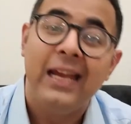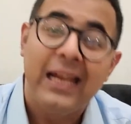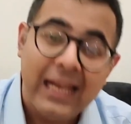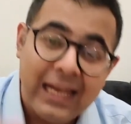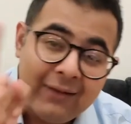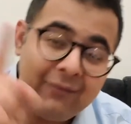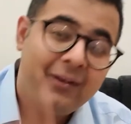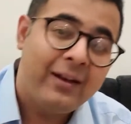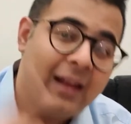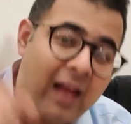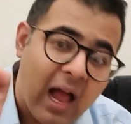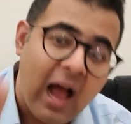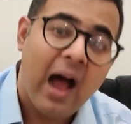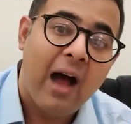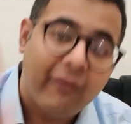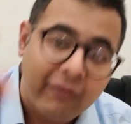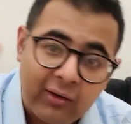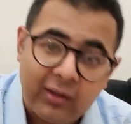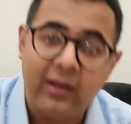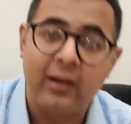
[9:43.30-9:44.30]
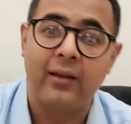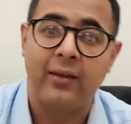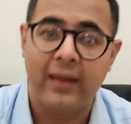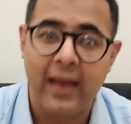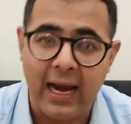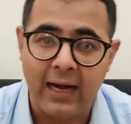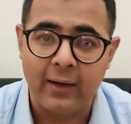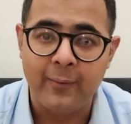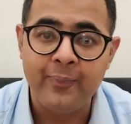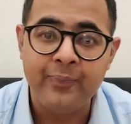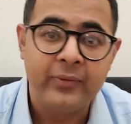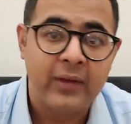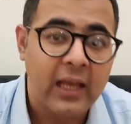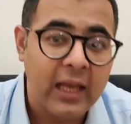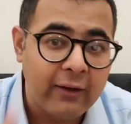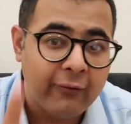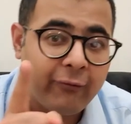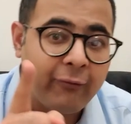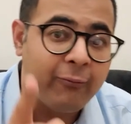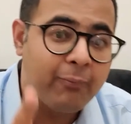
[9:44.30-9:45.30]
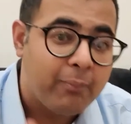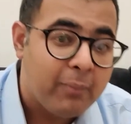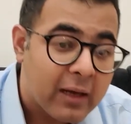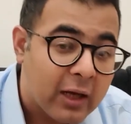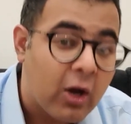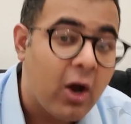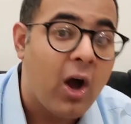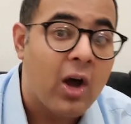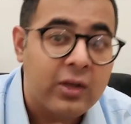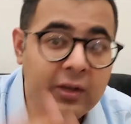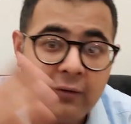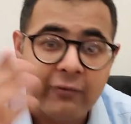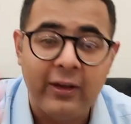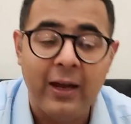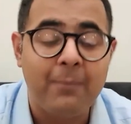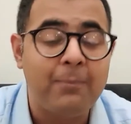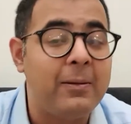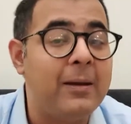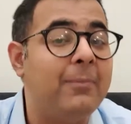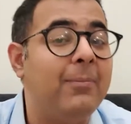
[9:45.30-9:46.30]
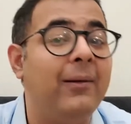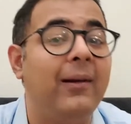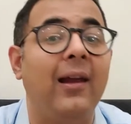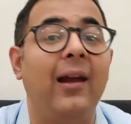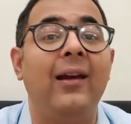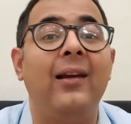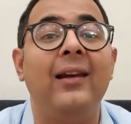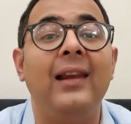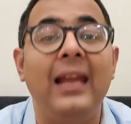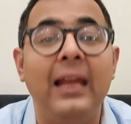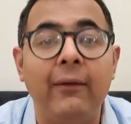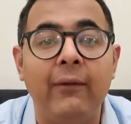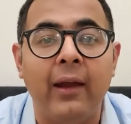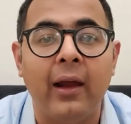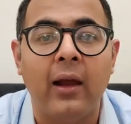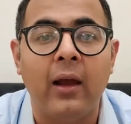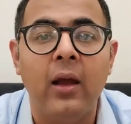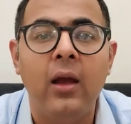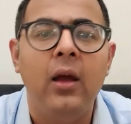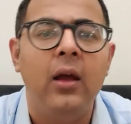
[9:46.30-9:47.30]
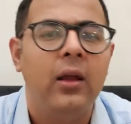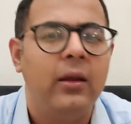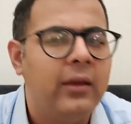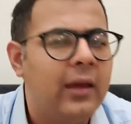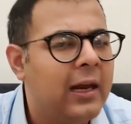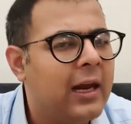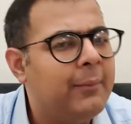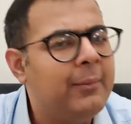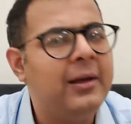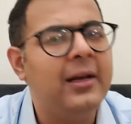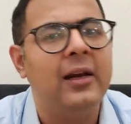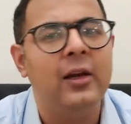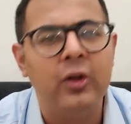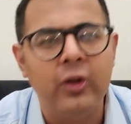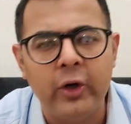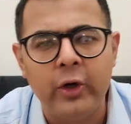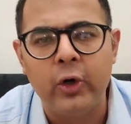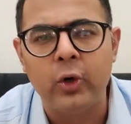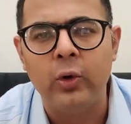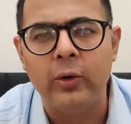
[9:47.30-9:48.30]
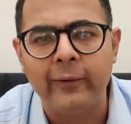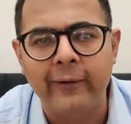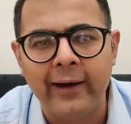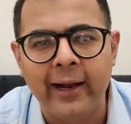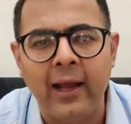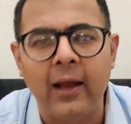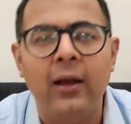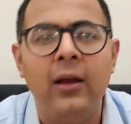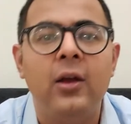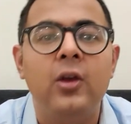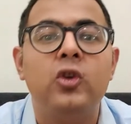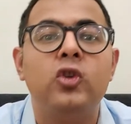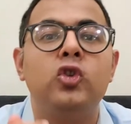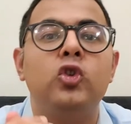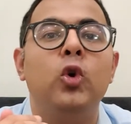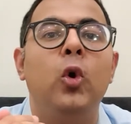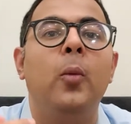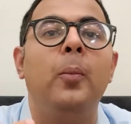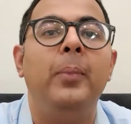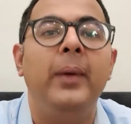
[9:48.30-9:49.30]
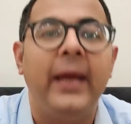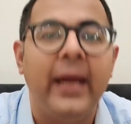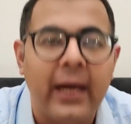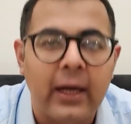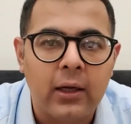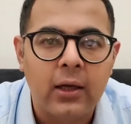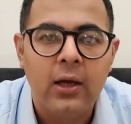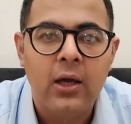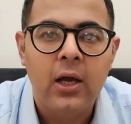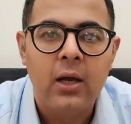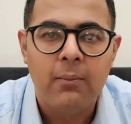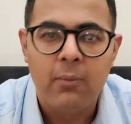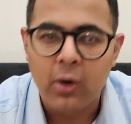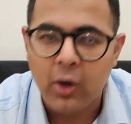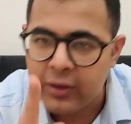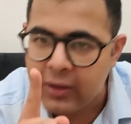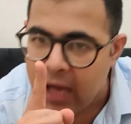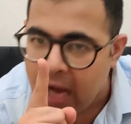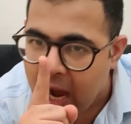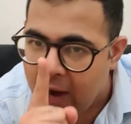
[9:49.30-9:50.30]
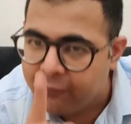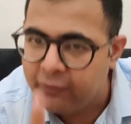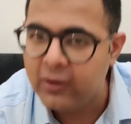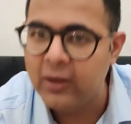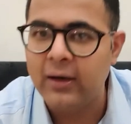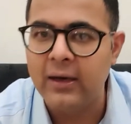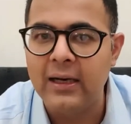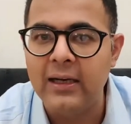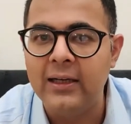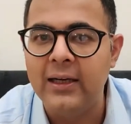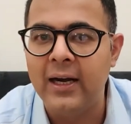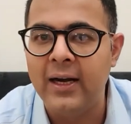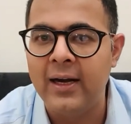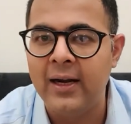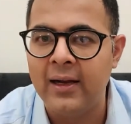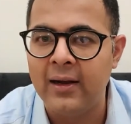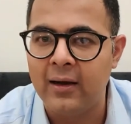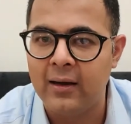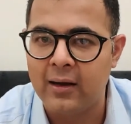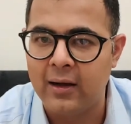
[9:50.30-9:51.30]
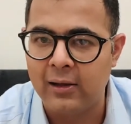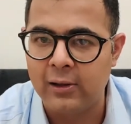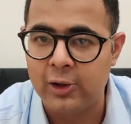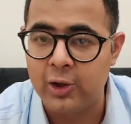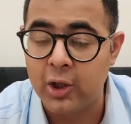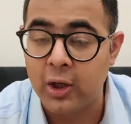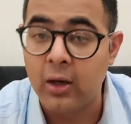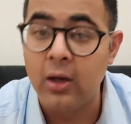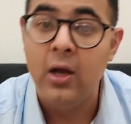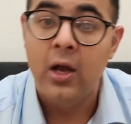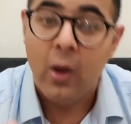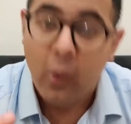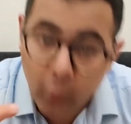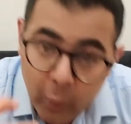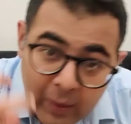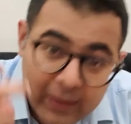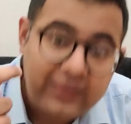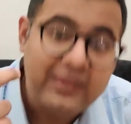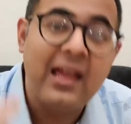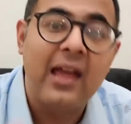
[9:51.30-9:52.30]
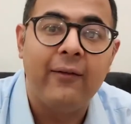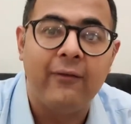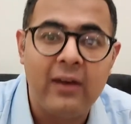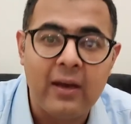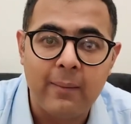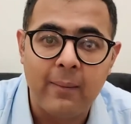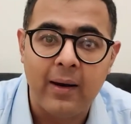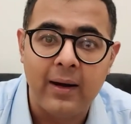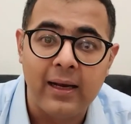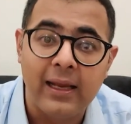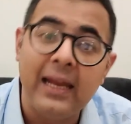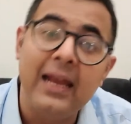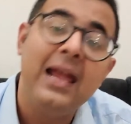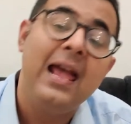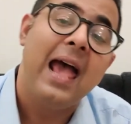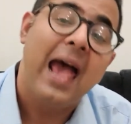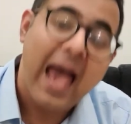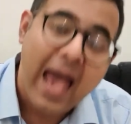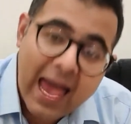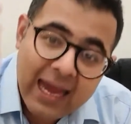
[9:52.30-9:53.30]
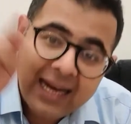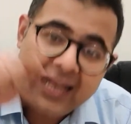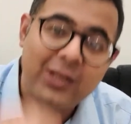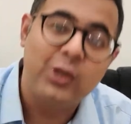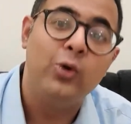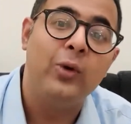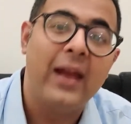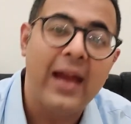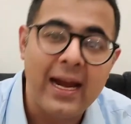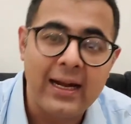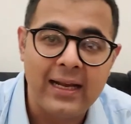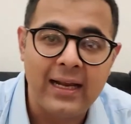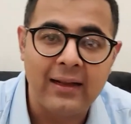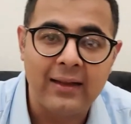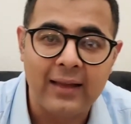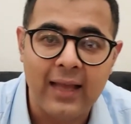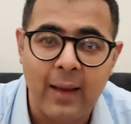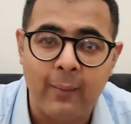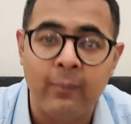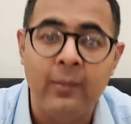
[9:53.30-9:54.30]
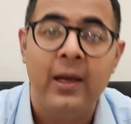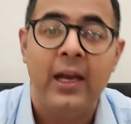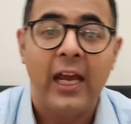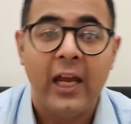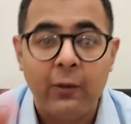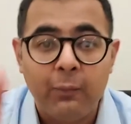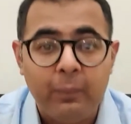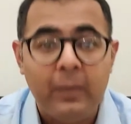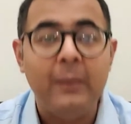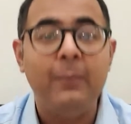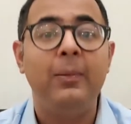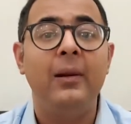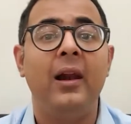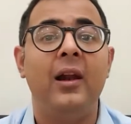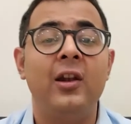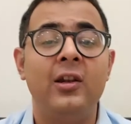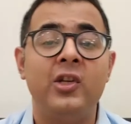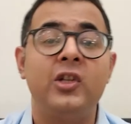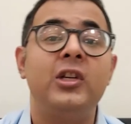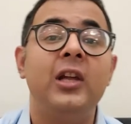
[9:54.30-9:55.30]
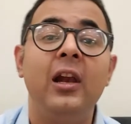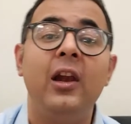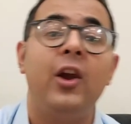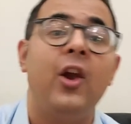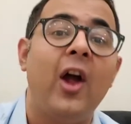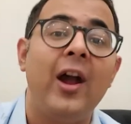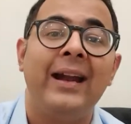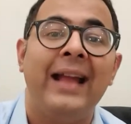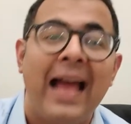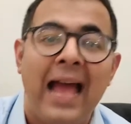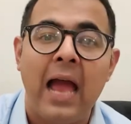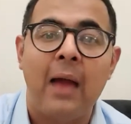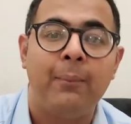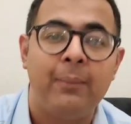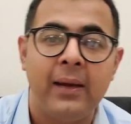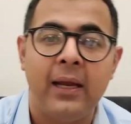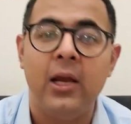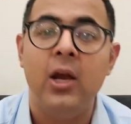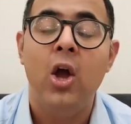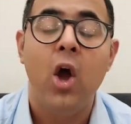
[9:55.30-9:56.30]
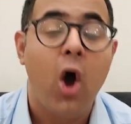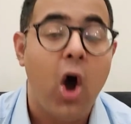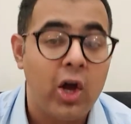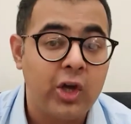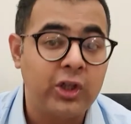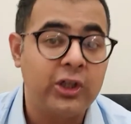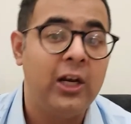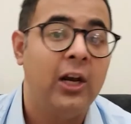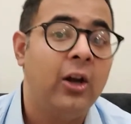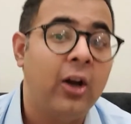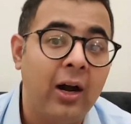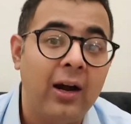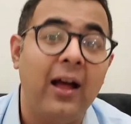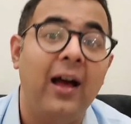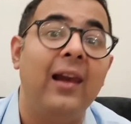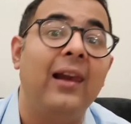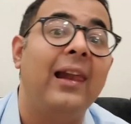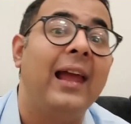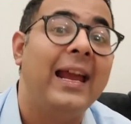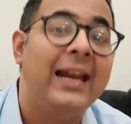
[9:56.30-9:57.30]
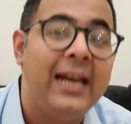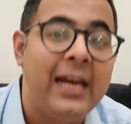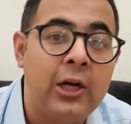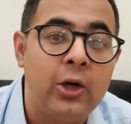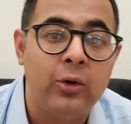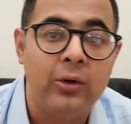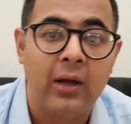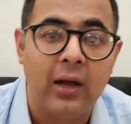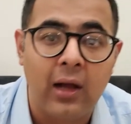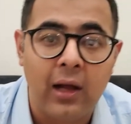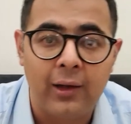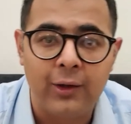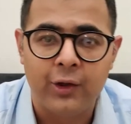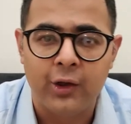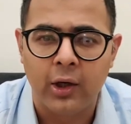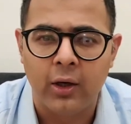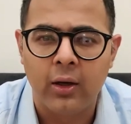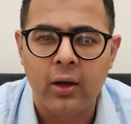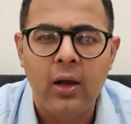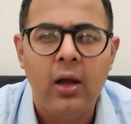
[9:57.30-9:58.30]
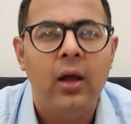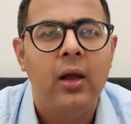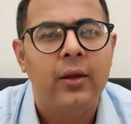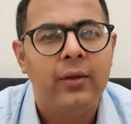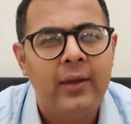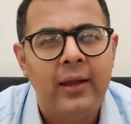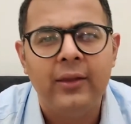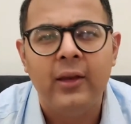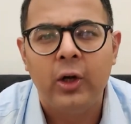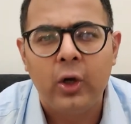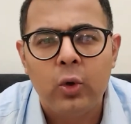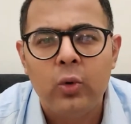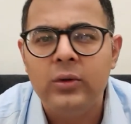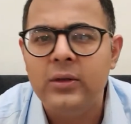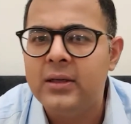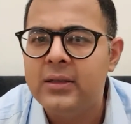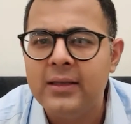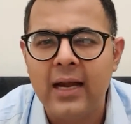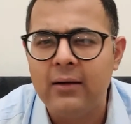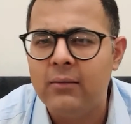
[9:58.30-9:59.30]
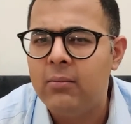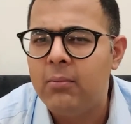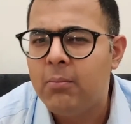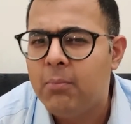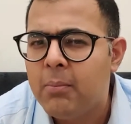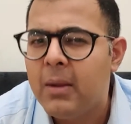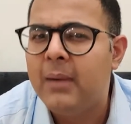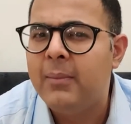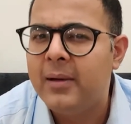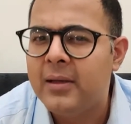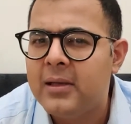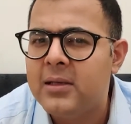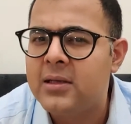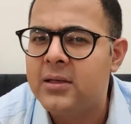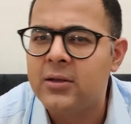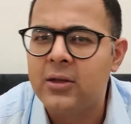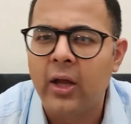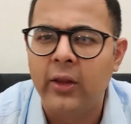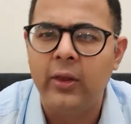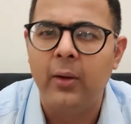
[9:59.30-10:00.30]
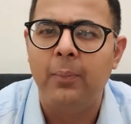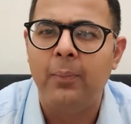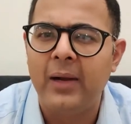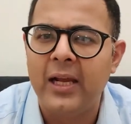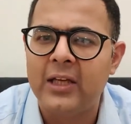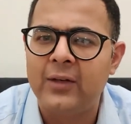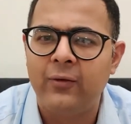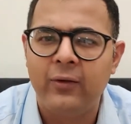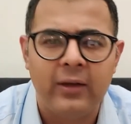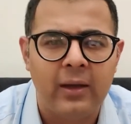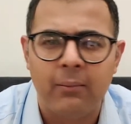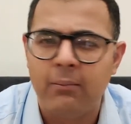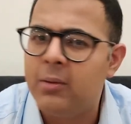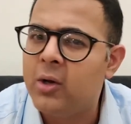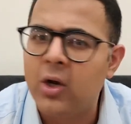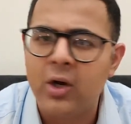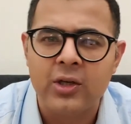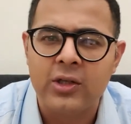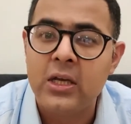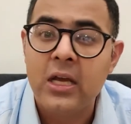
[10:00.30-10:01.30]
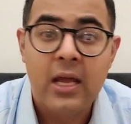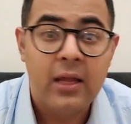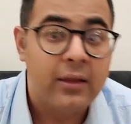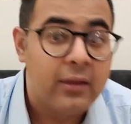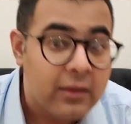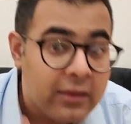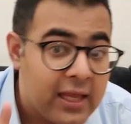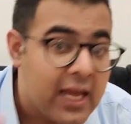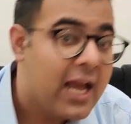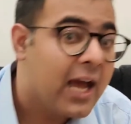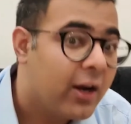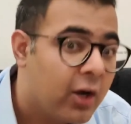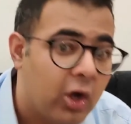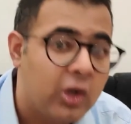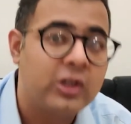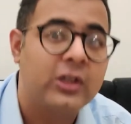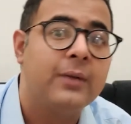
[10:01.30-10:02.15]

Even after that, if because of that people are leaving, then let me tell you the truth, Vinay, so be it. Because after recreating a culture with everybody and educating them, if people are still not happy or still not aligning to the culture, then the truth is that maybe this is not the place for them, because they are not